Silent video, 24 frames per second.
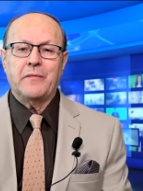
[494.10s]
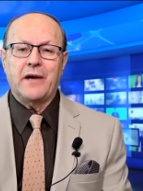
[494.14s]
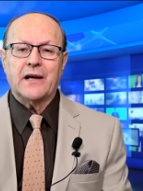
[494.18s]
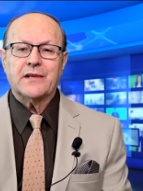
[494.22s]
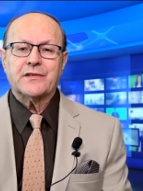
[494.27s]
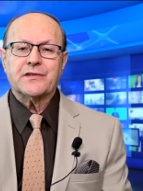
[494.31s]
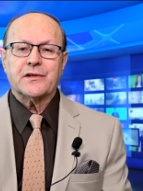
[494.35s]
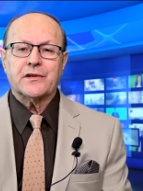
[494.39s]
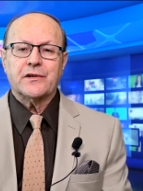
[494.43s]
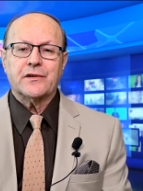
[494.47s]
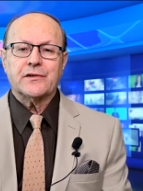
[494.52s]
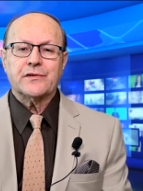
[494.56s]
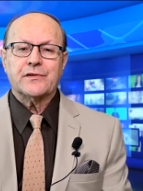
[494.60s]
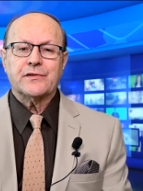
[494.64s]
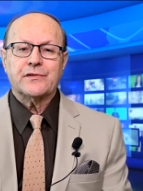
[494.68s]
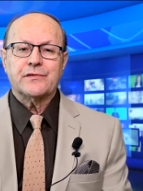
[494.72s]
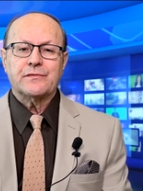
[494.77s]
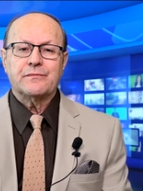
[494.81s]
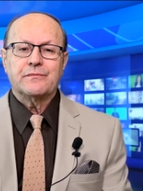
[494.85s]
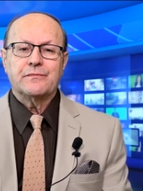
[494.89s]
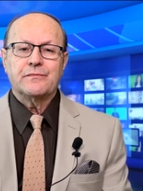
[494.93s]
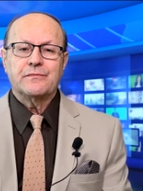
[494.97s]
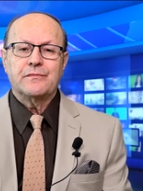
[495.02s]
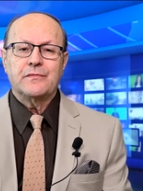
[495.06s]
massacres.
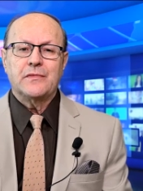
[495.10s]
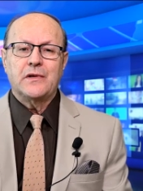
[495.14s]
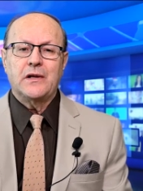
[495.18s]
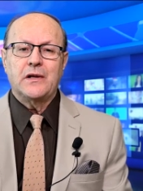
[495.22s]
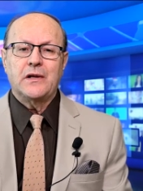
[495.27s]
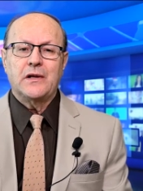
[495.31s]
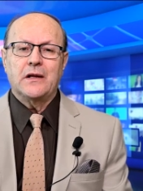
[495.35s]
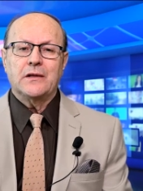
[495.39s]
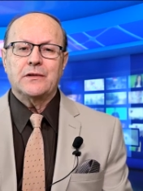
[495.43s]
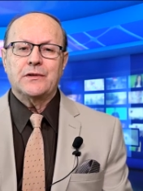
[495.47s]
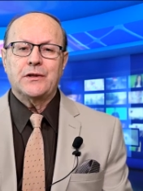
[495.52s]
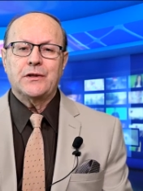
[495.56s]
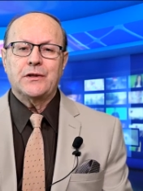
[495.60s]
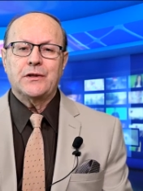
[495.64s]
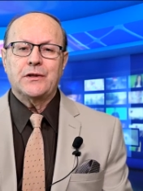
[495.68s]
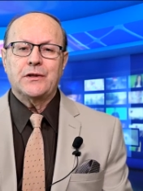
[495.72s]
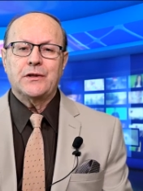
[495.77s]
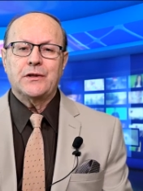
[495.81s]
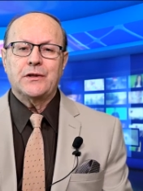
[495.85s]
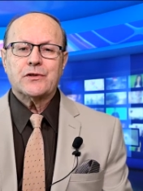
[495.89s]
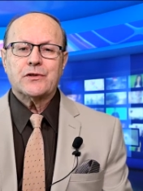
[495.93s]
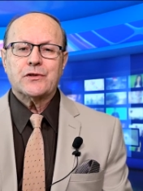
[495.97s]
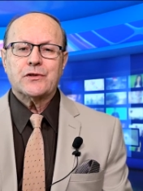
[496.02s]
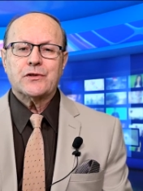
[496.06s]
The
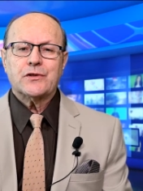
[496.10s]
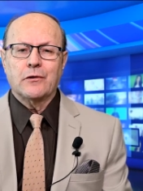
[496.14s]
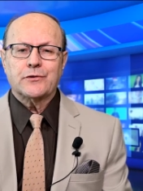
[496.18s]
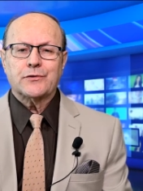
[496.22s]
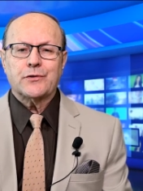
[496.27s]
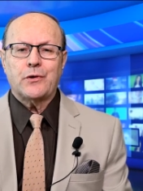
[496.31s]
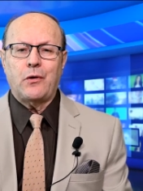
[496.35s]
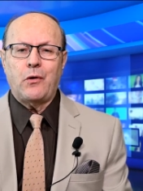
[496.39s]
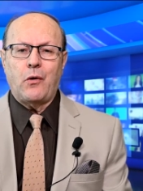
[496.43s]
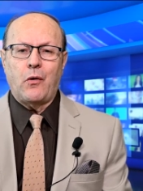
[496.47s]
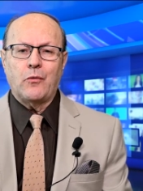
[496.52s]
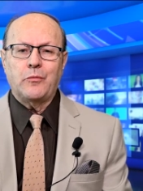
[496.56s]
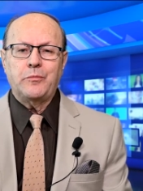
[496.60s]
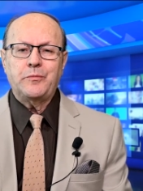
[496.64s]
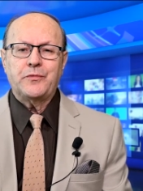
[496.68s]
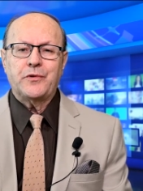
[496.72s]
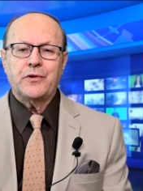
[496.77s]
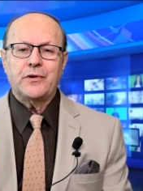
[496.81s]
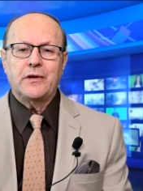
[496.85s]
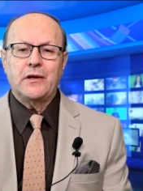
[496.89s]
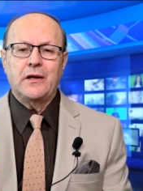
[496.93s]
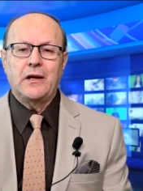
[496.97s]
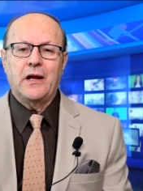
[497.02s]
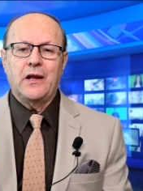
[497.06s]
Turks also
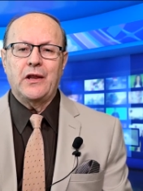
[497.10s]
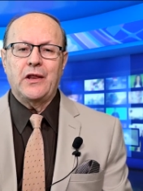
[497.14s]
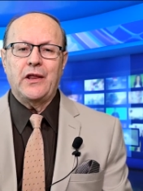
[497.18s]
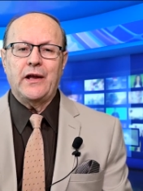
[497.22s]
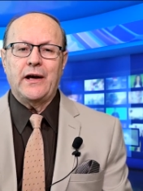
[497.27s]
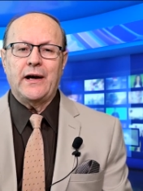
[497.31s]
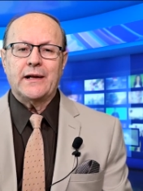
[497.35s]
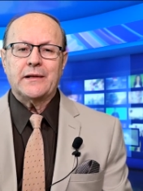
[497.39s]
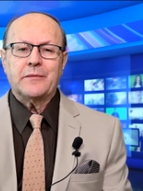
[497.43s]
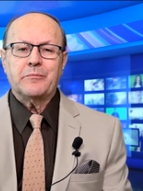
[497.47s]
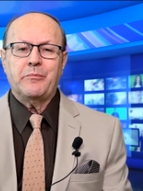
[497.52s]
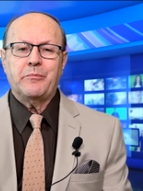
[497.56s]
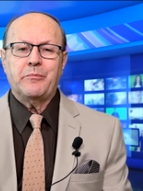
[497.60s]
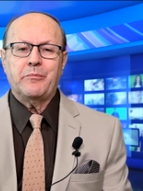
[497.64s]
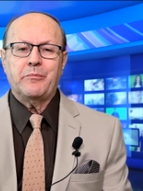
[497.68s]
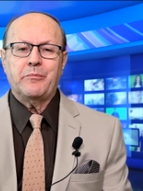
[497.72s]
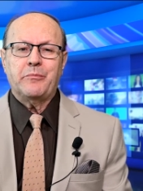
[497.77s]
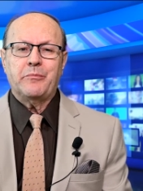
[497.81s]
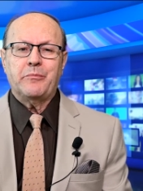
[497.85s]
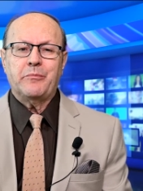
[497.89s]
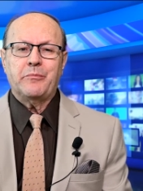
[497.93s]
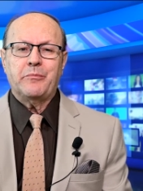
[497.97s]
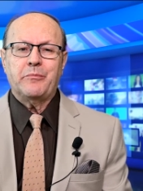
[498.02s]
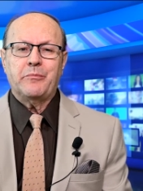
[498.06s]
hoped that by
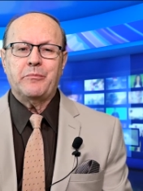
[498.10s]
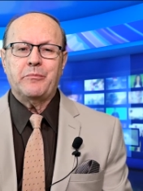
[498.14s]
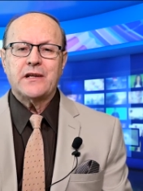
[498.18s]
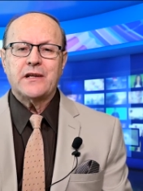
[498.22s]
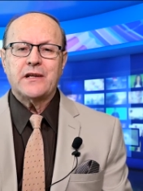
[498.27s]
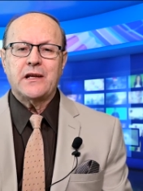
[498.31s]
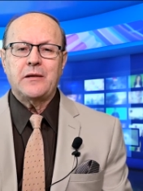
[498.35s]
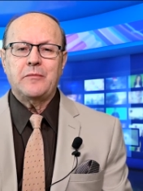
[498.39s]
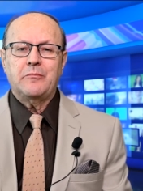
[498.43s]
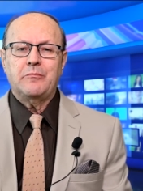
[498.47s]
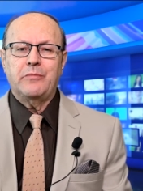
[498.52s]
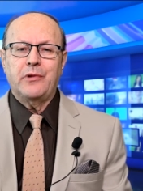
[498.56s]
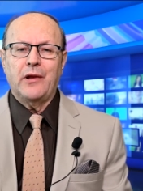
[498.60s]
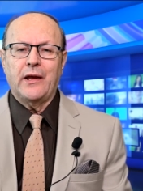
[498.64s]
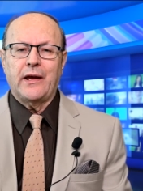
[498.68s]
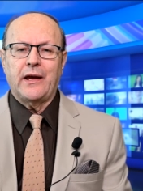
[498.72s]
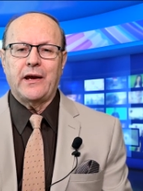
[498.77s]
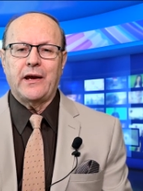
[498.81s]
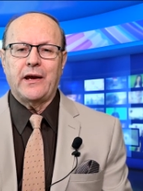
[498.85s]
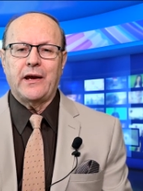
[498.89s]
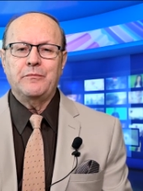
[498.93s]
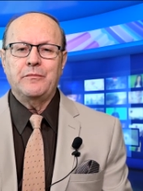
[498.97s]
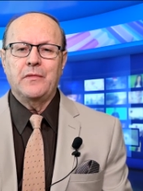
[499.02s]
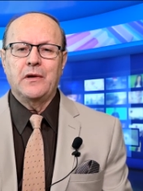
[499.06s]
foisting
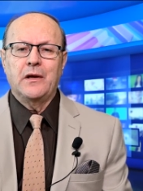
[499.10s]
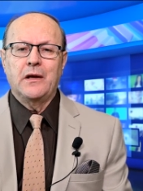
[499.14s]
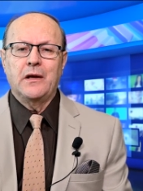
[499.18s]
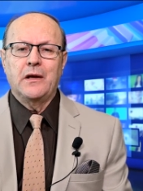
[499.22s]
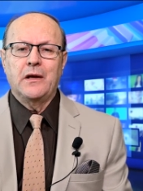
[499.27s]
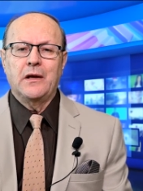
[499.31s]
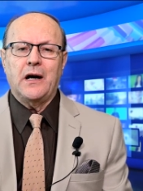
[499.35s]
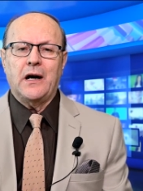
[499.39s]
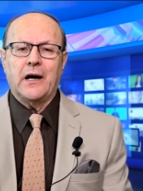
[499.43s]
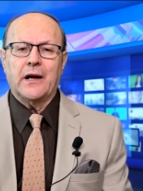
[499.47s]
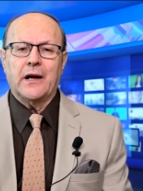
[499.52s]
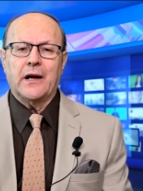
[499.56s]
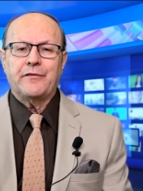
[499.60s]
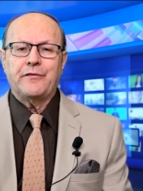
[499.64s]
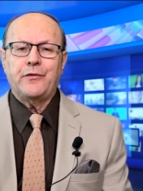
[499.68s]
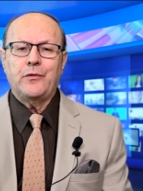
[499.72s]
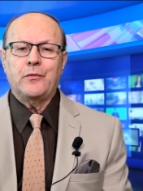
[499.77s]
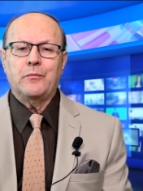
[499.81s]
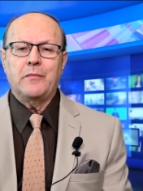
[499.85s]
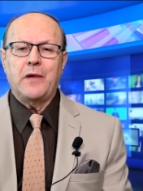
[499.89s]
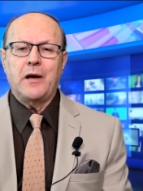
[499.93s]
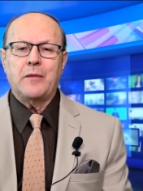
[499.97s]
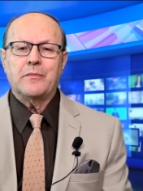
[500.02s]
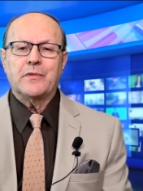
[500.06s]
blame on a few
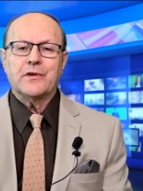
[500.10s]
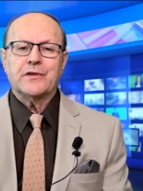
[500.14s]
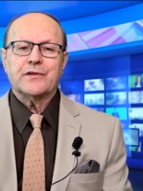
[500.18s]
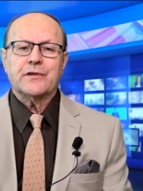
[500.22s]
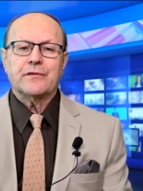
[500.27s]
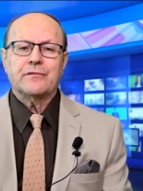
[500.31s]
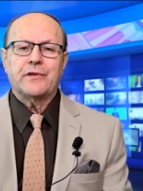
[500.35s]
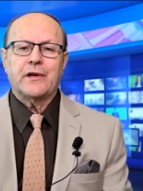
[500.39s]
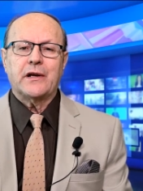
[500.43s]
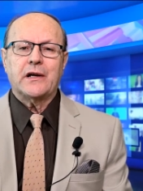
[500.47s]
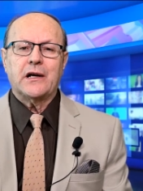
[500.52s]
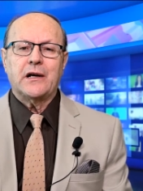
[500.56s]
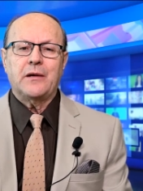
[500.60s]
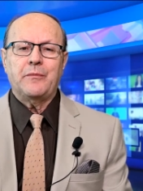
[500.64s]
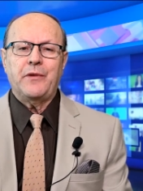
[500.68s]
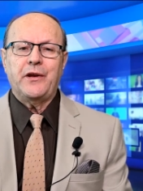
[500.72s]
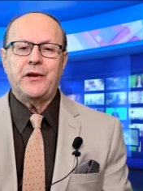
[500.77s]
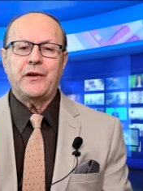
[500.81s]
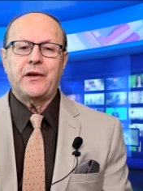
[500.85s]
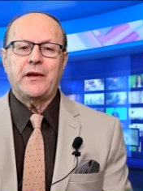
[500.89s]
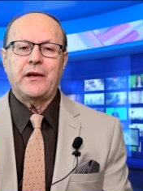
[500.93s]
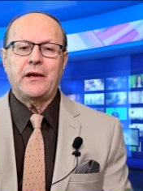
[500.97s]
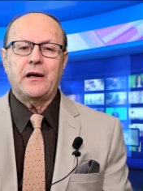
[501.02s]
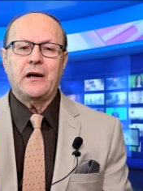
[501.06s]
members of the
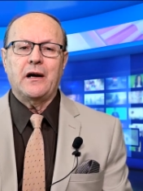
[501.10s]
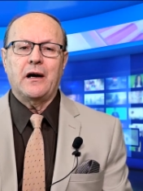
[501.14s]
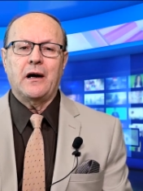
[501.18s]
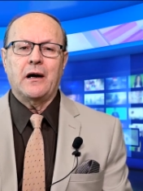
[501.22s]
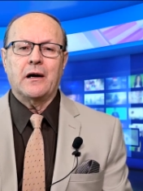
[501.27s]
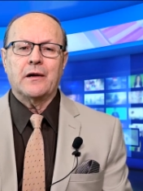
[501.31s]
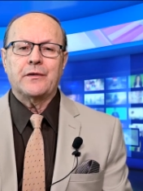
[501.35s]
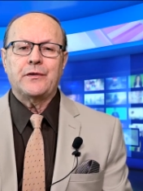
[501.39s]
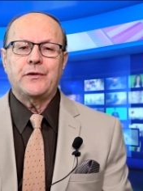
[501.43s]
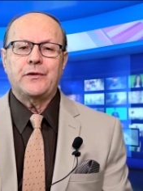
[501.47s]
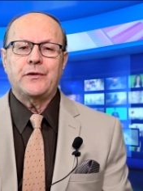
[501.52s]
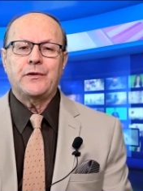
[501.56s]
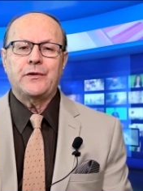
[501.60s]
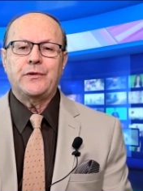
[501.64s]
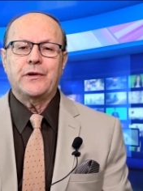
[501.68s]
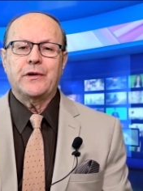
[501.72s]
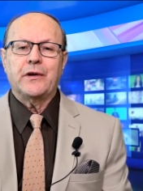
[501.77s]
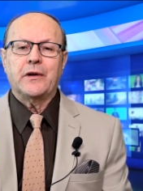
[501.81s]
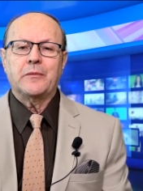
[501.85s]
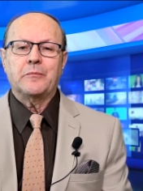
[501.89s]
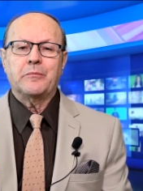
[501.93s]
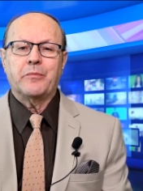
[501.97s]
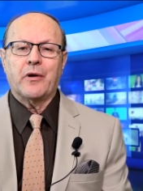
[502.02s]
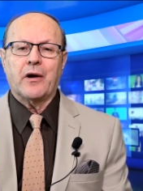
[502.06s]
Committee on
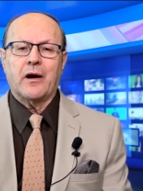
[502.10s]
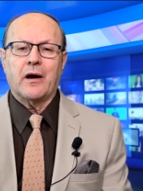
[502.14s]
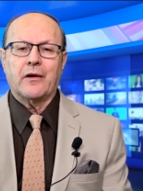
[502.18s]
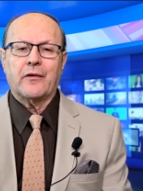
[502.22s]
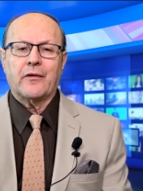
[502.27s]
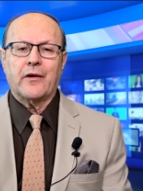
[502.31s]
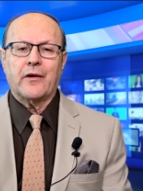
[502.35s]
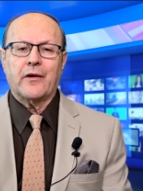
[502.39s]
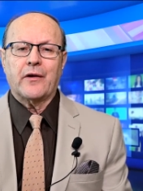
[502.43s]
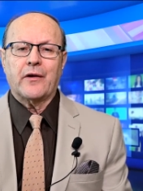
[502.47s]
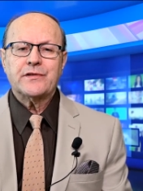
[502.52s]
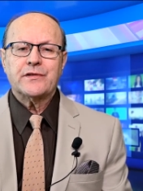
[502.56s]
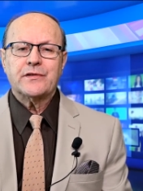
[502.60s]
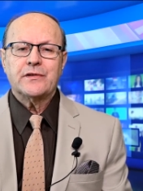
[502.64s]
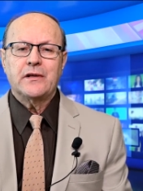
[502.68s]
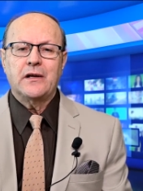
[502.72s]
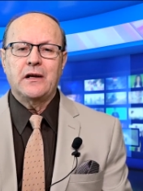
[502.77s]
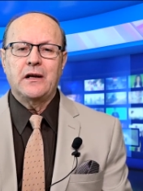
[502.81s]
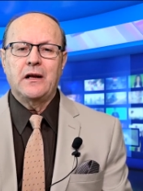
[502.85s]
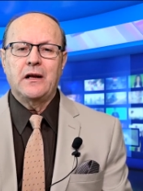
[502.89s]
Union and Progress,